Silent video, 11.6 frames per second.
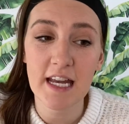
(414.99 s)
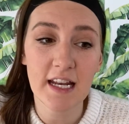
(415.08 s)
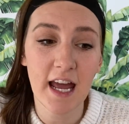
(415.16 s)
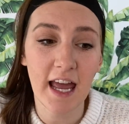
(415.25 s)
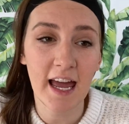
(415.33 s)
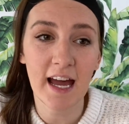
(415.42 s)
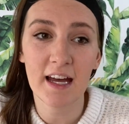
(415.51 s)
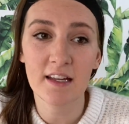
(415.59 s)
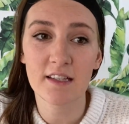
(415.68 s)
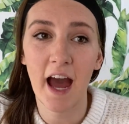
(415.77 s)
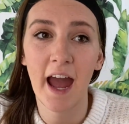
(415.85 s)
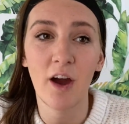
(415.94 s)
and
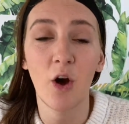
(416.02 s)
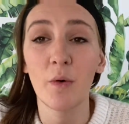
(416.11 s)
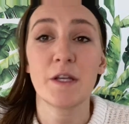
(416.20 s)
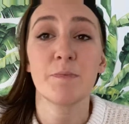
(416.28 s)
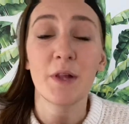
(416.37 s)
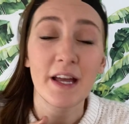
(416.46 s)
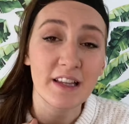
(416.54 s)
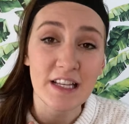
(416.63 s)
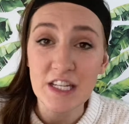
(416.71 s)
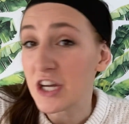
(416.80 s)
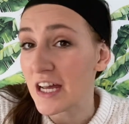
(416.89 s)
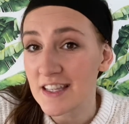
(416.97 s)
I always politely
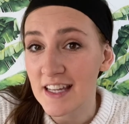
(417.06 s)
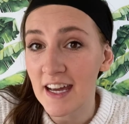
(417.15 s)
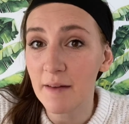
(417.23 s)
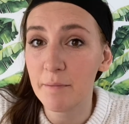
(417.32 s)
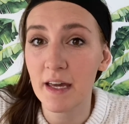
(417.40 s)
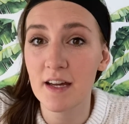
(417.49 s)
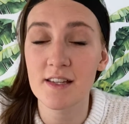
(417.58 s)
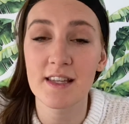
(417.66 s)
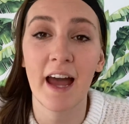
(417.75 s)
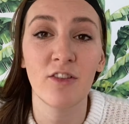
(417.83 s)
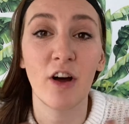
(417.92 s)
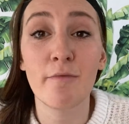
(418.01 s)
suggest it because I
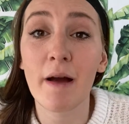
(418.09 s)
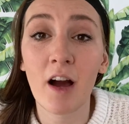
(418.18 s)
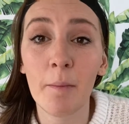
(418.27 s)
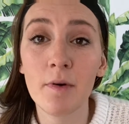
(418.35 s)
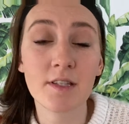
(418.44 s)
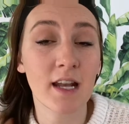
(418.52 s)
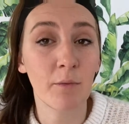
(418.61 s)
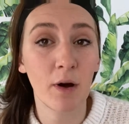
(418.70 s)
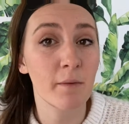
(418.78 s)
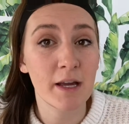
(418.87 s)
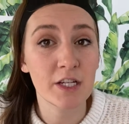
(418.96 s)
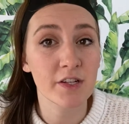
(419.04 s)
love my couples and I wanna
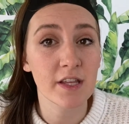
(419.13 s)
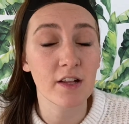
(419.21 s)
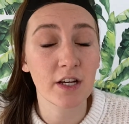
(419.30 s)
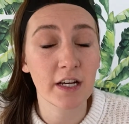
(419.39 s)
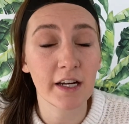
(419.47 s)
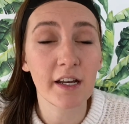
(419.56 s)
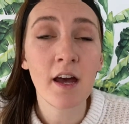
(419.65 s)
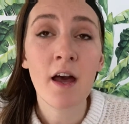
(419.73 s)
make sure they look good.